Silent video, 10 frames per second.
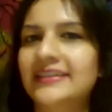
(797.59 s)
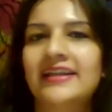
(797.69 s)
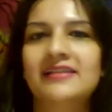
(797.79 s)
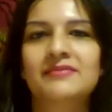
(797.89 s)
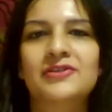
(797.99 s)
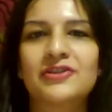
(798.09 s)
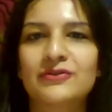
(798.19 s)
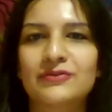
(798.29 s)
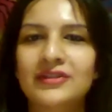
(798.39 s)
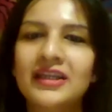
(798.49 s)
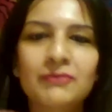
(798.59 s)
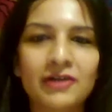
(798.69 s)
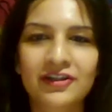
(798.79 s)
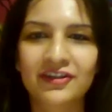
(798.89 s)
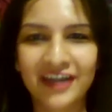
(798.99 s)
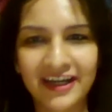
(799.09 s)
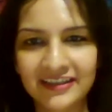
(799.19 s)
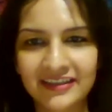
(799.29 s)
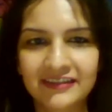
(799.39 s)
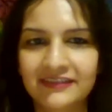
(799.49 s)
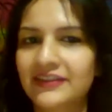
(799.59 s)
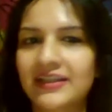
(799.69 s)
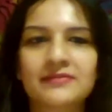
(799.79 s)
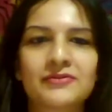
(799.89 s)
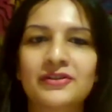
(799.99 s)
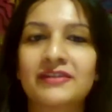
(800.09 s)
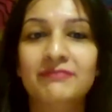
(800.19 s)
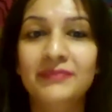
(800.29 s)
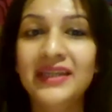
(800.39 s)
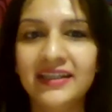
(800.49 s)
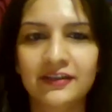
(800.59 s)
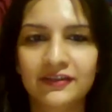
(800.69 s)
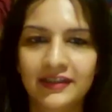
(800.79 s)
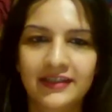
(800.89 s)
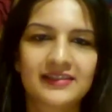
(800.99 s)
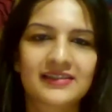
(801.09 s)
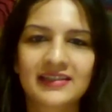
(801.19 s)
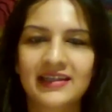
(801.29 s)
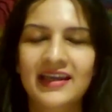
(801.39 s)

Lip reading: it helps you rework your narrative, it helps you give meaning to things.